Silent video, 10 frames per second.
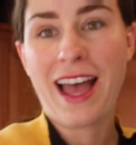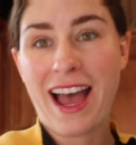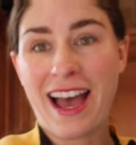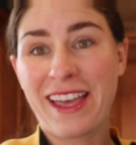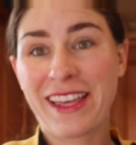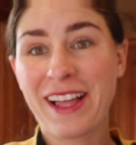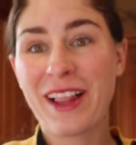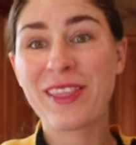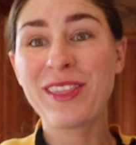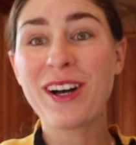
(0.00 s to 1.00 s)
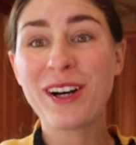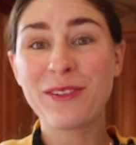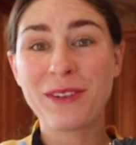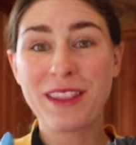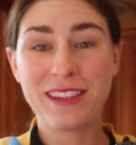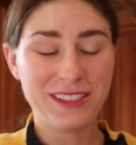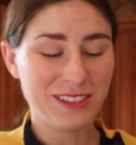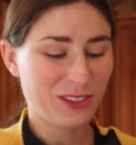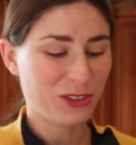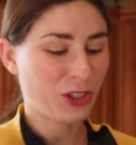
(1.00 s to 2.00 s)
I love
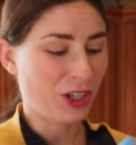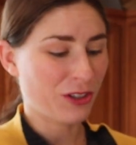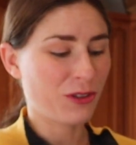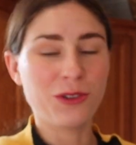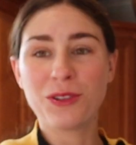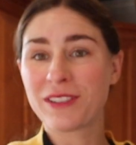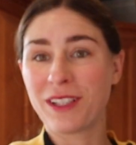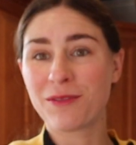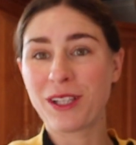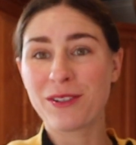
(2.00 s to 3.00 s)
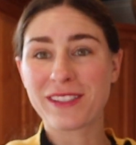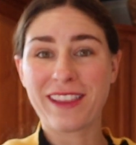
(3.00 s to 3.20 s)
these charcoal sunflowers.